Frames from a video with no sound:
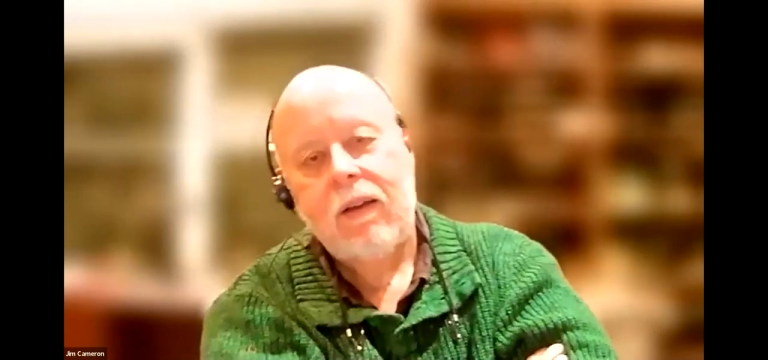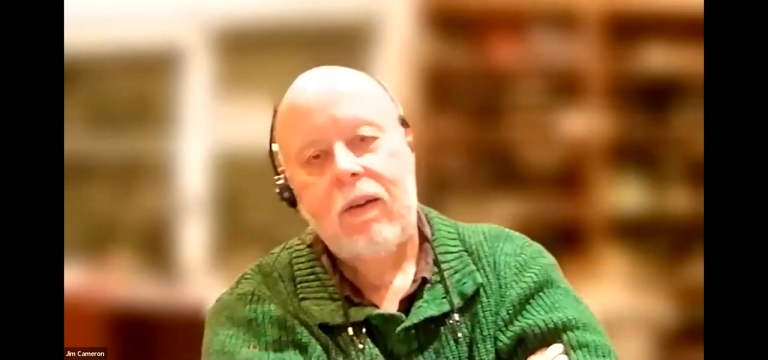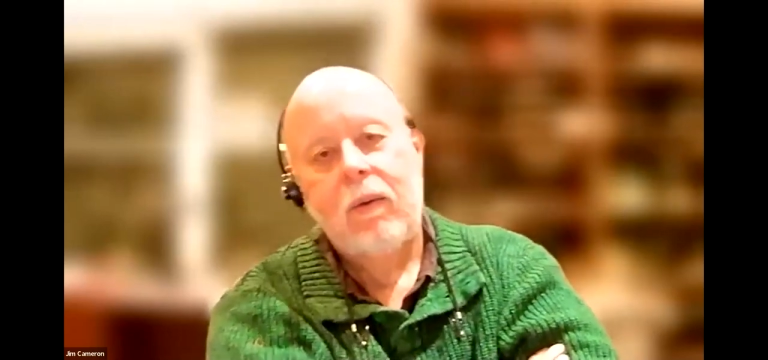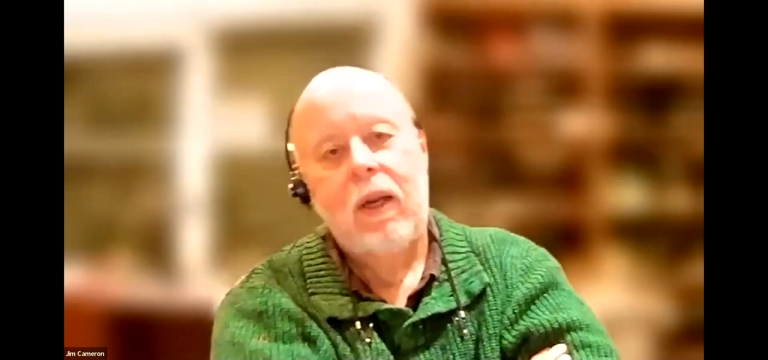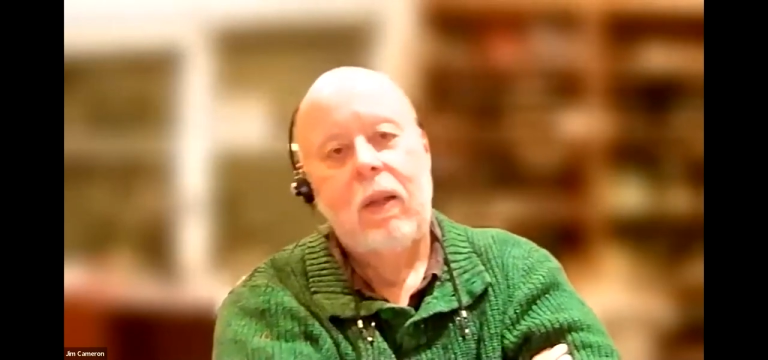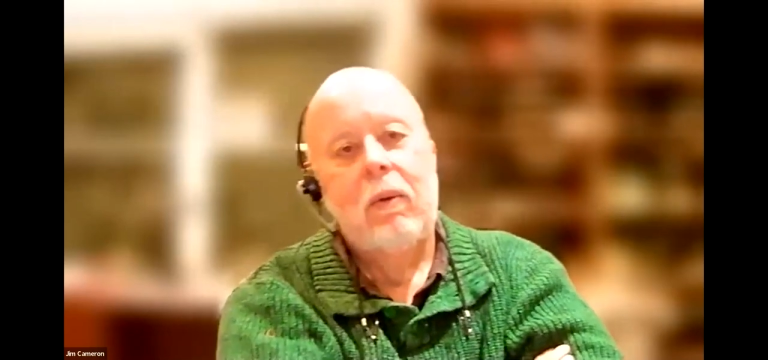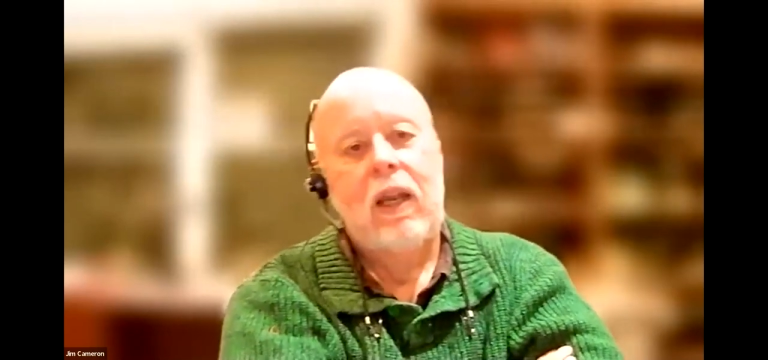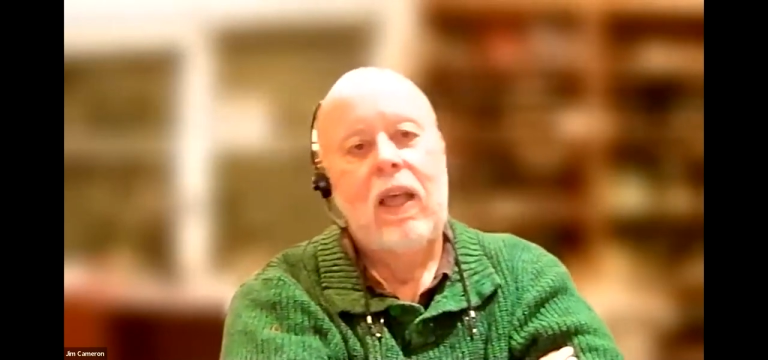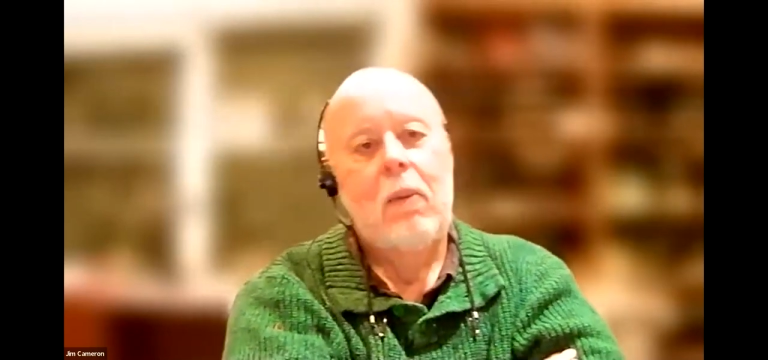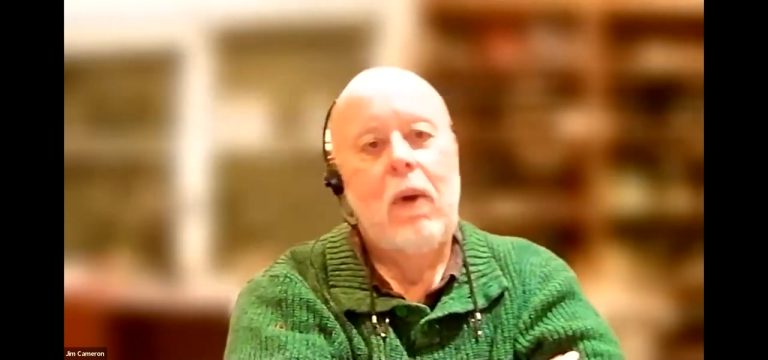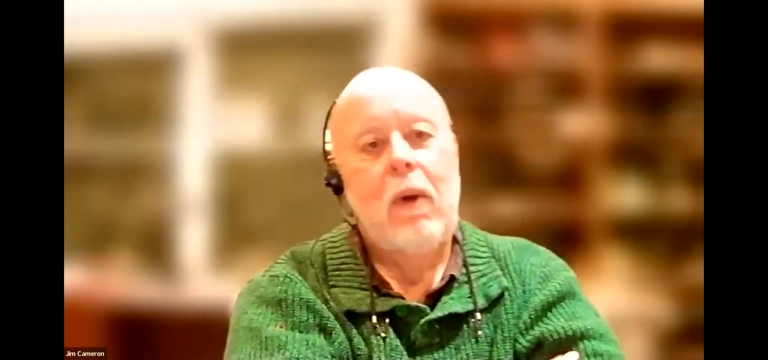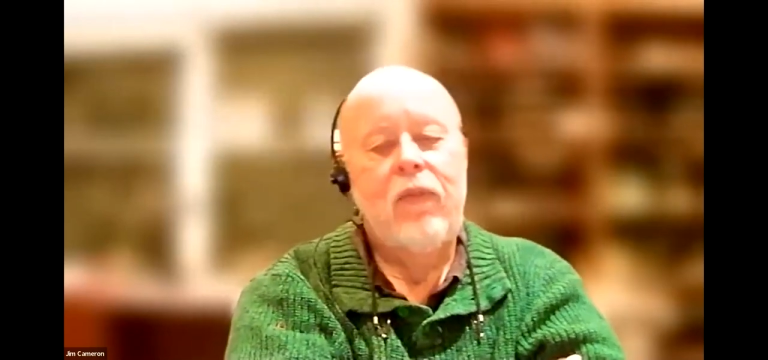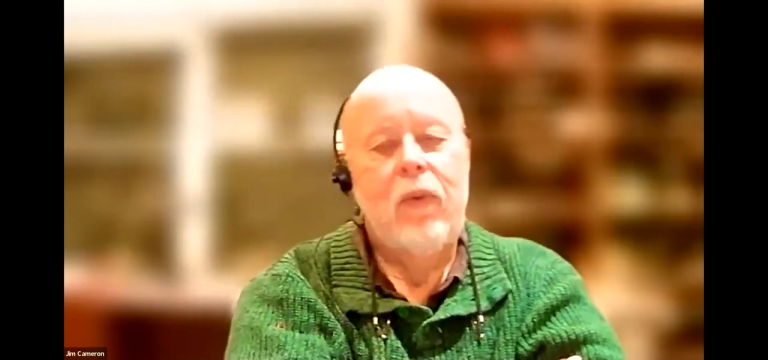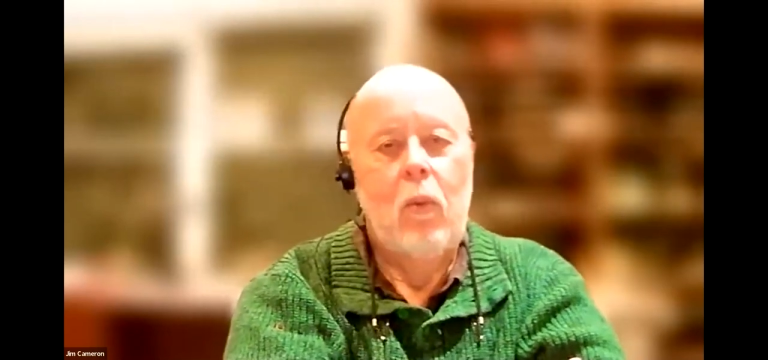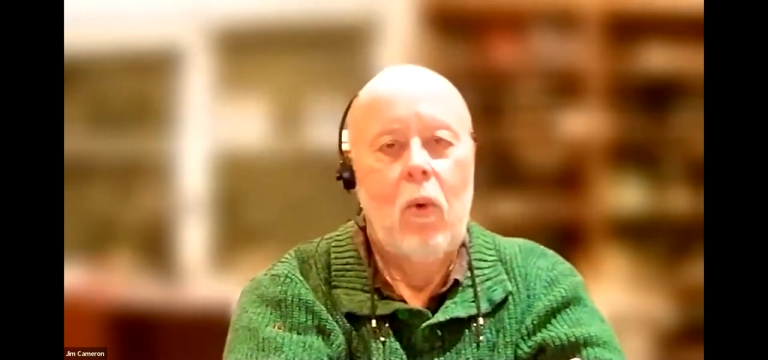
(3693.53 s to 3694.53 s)
when he would come
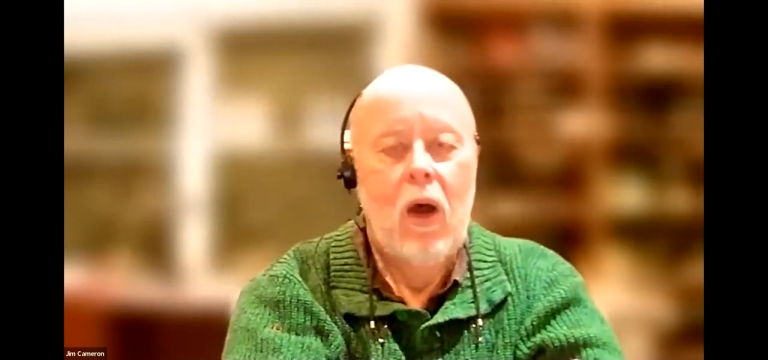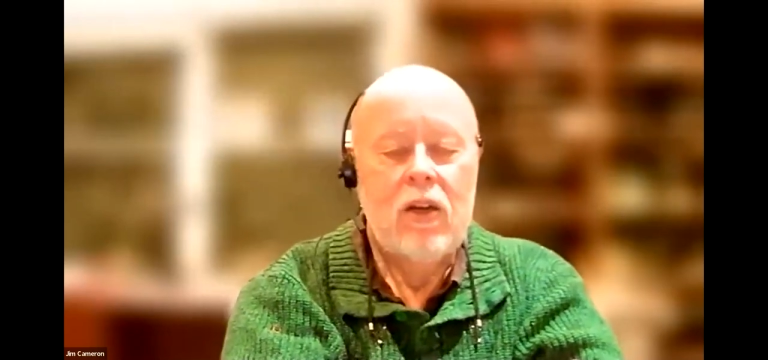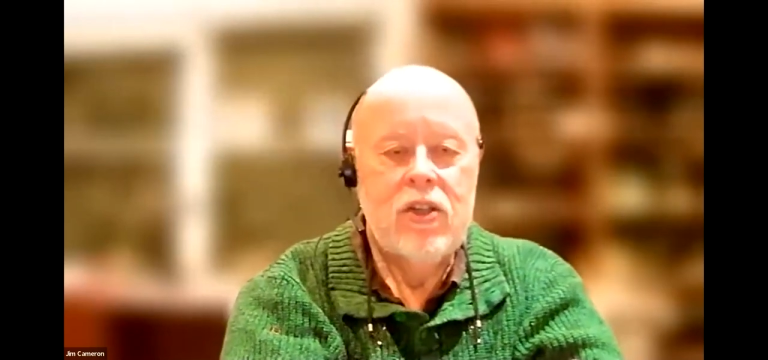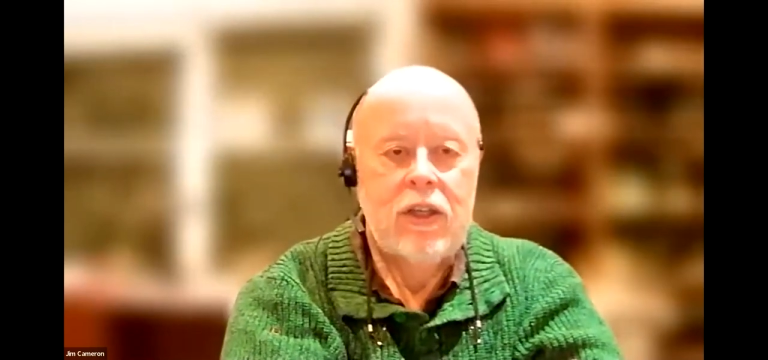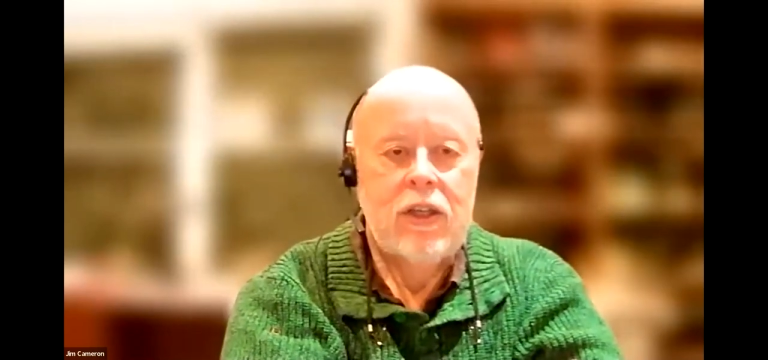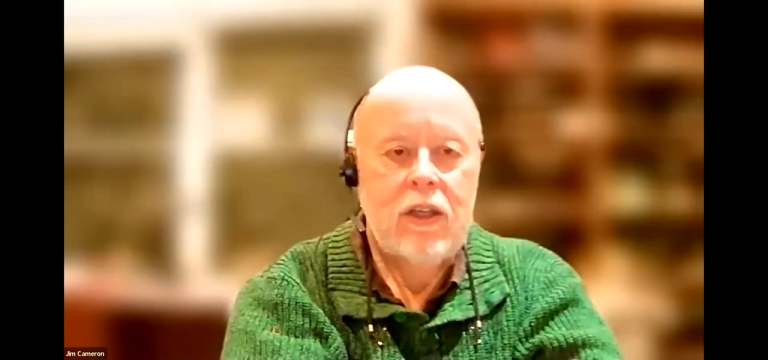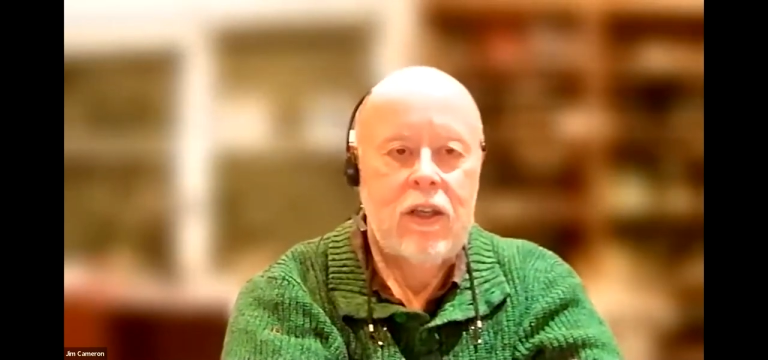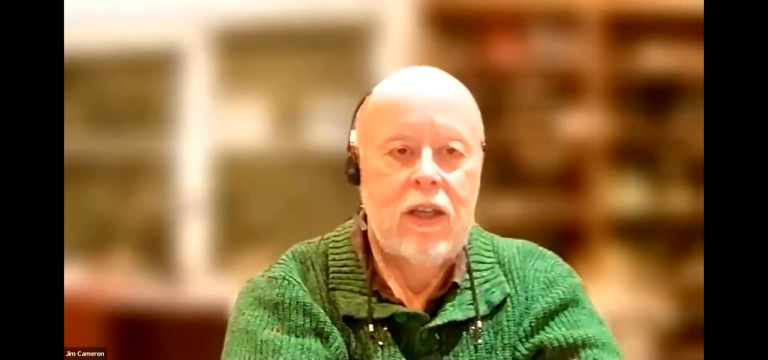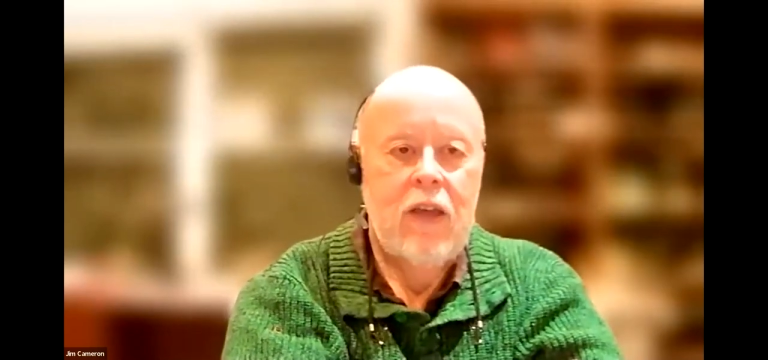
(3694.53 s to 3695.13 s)
up from Washington.